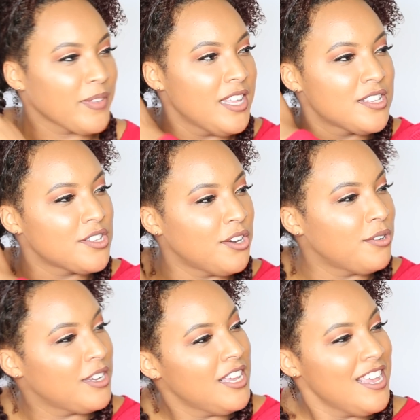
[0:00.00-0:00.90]
And
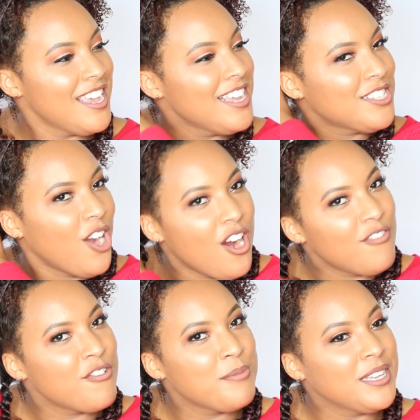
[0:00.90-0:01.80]
so it's
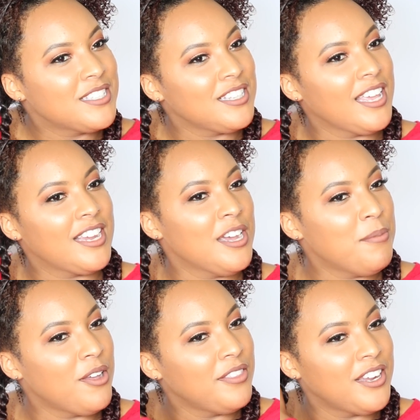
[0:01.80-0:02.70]
hard for me to like
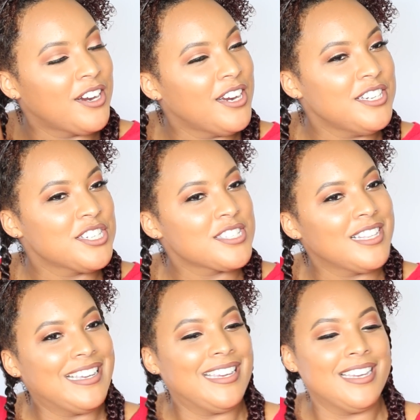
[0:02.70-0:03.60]
come on there and just
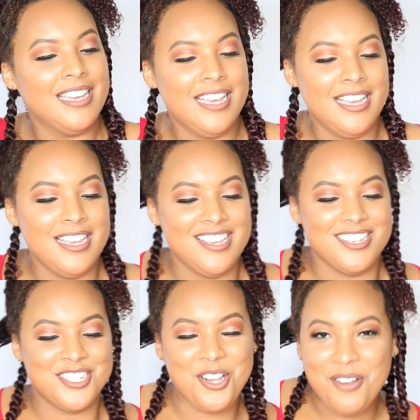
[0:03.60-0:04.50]
like
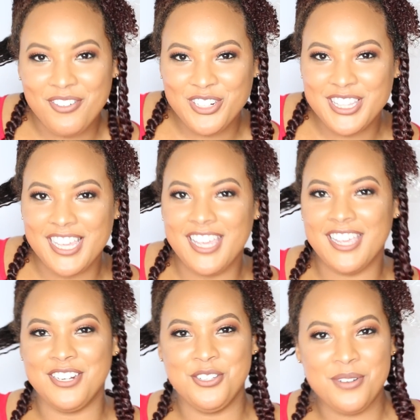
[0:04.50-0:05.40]
show
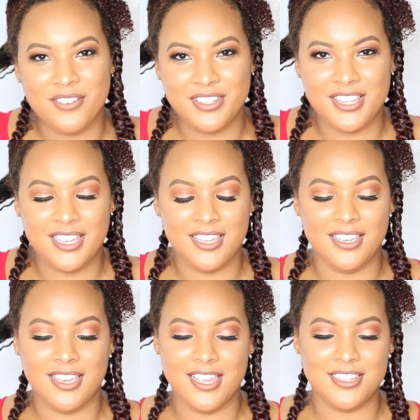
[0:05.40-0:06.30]
everything and do
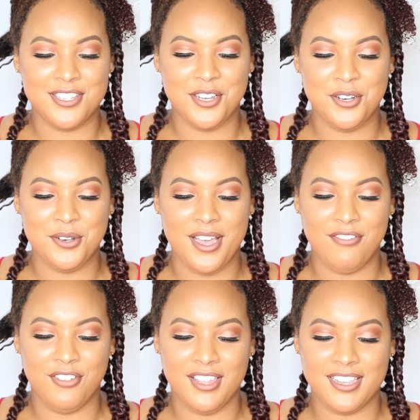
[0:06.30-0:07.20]
everything. And so I
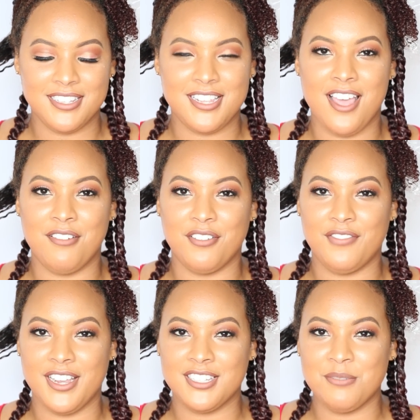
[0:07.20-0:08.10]
feel like it's kind of
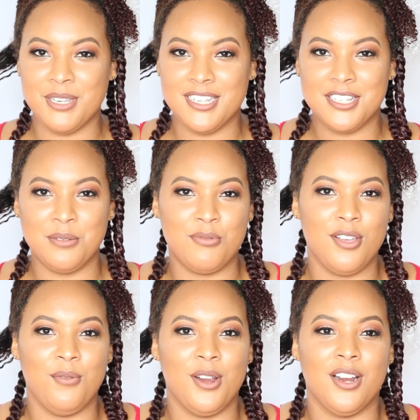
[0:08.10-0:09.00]
affecting me to the
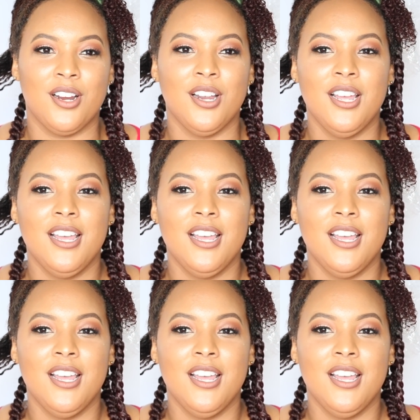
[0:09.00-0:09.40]
point where